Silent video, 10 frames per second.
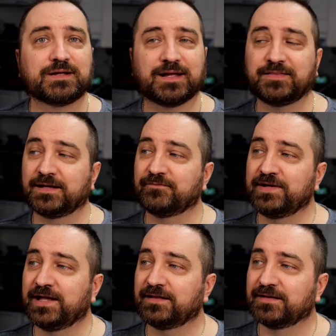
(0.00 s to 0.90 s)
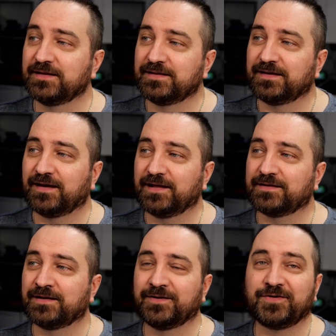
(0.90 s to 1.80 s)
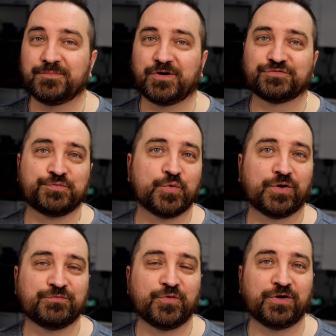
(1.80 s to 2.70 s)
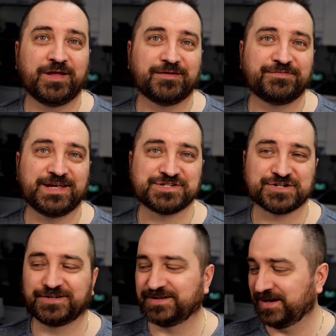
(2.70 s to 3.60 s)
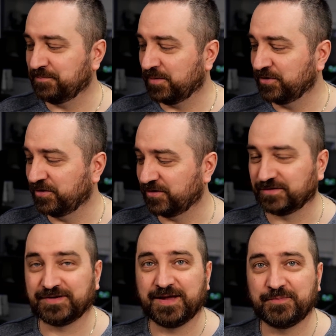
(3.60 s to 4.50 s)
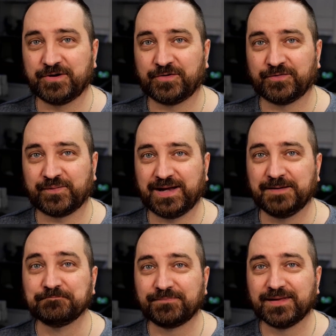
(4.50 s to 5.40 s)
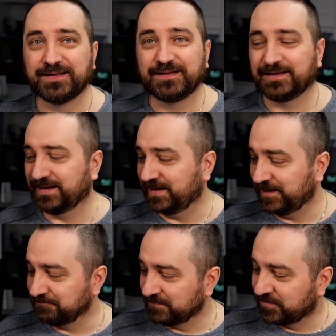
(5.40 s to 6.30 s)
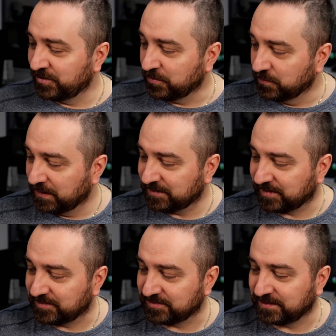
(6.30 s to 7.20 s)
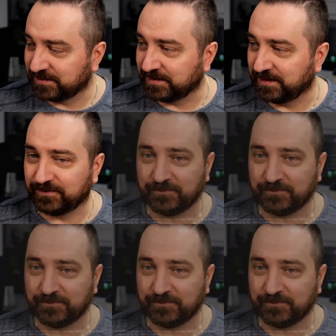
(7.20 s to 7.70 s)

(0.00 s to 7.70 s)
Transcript: and then we get like almost fully featured Pomodoro timer already. So let's get started